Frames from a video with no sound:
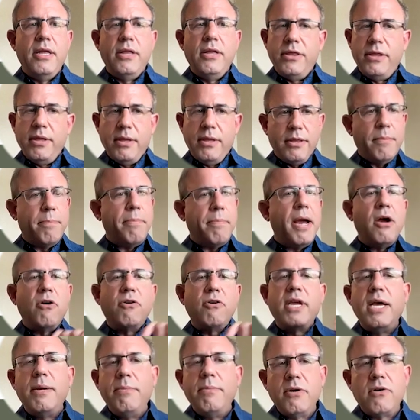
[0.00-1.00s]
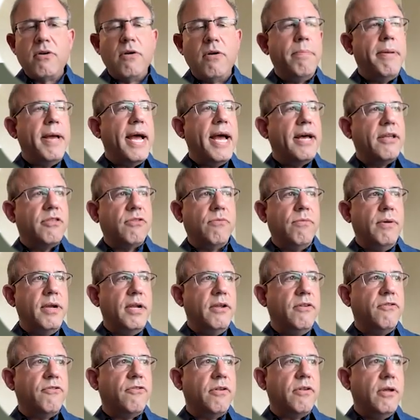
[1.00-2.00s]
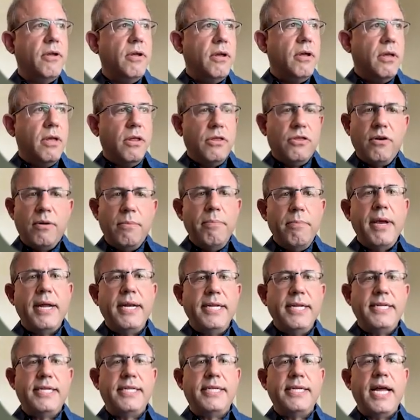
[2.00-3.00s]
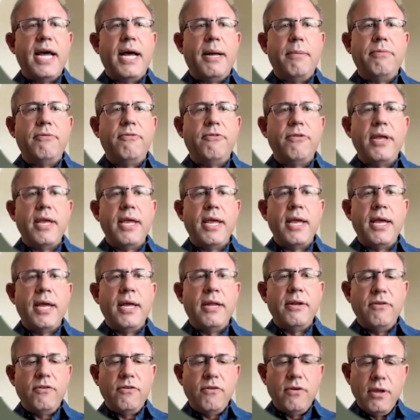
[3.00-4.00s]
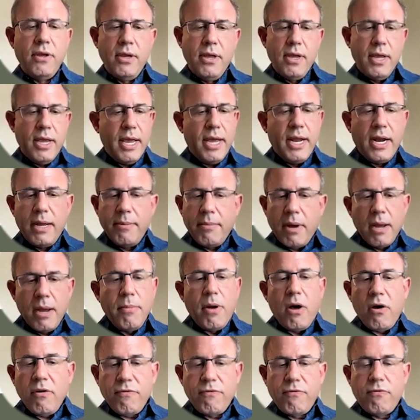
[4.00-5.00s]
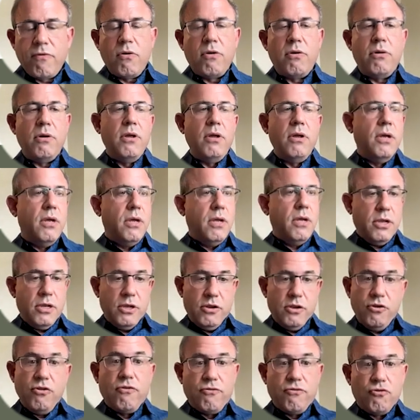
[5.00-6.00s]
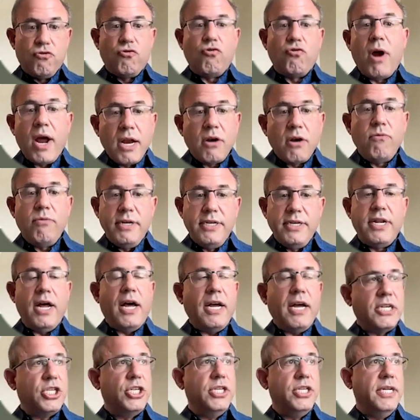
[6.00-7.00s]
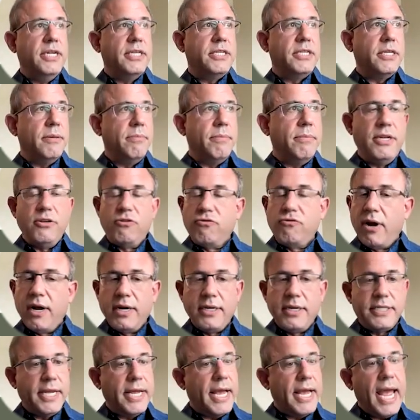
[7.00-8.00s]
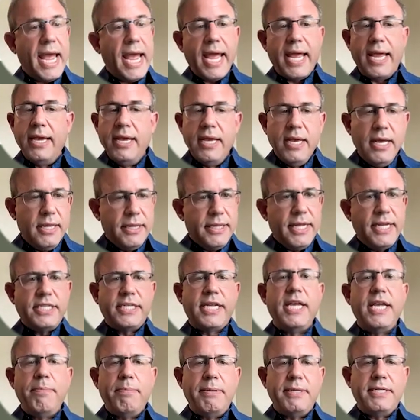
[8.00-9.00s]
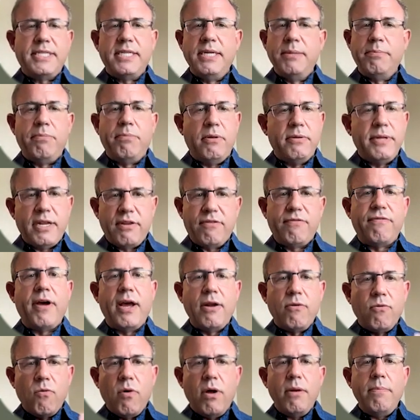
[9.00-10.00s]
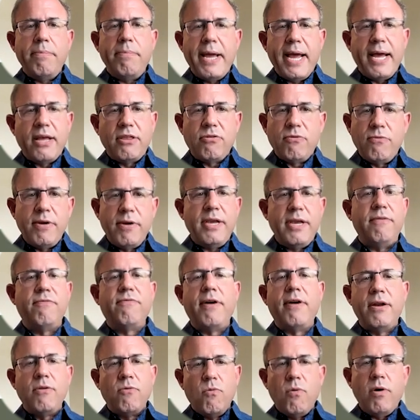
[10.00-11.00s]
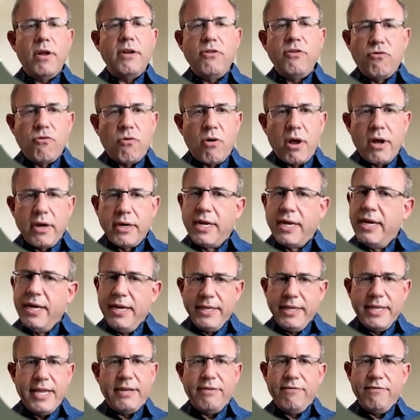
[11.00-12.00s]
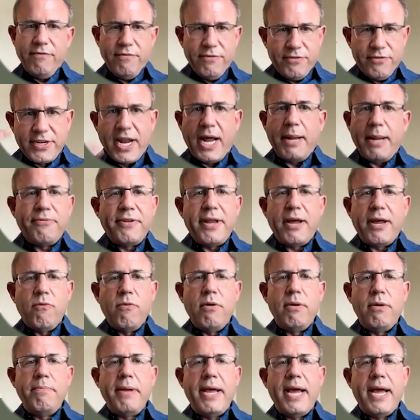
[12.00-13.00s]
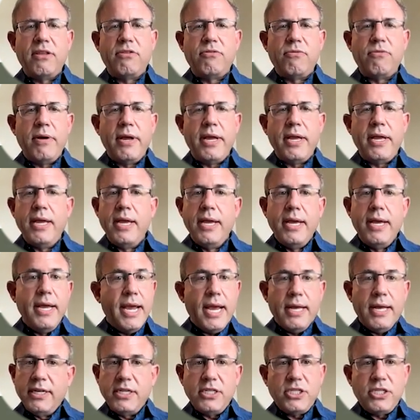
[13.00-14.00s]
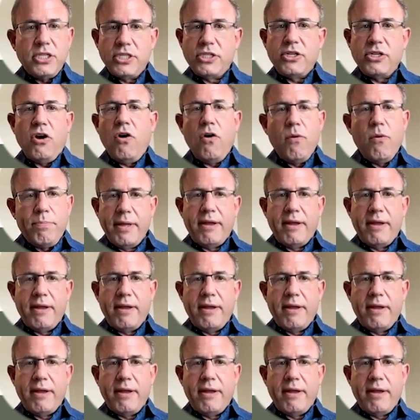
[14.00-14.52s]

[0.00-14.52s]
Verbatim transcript: The, the biochemical pathways, there are many steps. And, and I'm, I'm all for you know trying reductionism and trying to say, hey, let's keep it simple. Let's find one pathway and find one drug that stops that one pathway, and let's just hope